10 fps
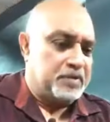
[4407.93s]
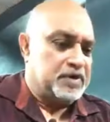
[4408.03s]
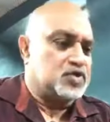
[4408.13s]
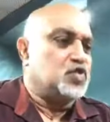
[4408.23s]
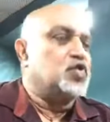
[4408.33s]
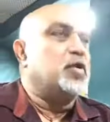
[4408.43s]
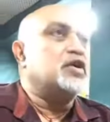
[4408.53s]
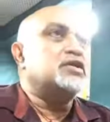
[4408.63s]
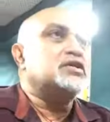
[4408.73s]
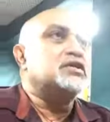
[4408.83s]
School
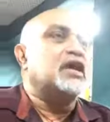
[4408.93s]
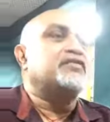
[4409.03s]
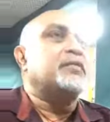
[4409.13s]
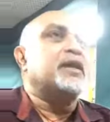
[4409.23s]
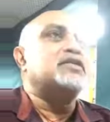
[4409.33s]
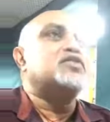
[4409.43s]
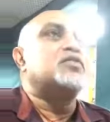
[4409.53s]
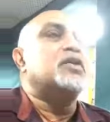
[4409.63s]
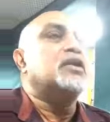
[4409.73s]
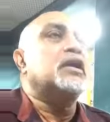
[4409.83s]
books. You have to buy school
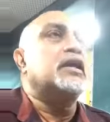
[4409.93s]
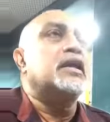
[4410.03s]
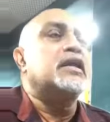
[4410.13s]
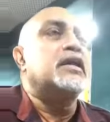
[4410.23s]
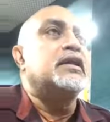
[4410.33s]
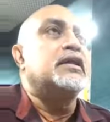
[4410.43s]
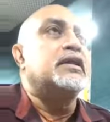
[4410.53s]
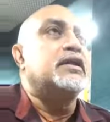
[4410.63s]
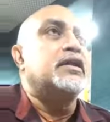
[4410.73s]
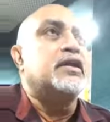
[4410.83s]
books at the end of
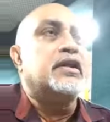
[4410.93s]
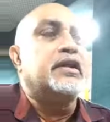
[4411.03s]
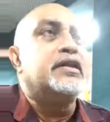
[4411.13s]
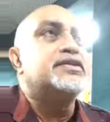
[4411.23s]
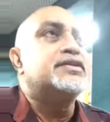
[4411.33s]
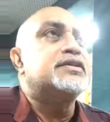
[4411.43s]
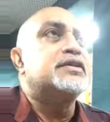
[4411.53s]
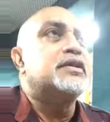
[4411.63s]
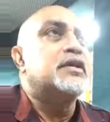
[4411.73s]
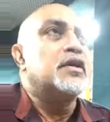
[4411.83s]
the holidays.
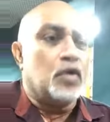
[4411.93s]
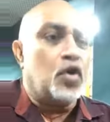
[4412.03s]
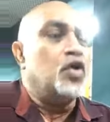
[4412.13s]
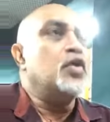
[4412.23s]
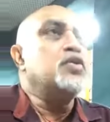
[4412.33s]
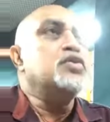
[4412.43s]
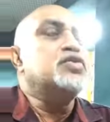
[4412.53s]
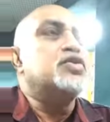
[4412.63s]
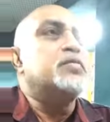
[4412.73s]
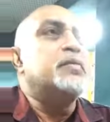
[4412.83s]
All now you
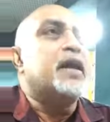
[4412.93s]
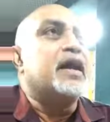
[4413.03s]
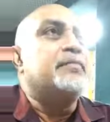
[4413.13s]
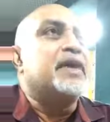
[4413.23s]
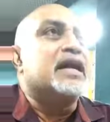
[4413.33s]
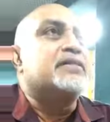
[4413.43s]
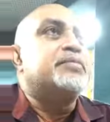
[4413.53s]
should be buying part,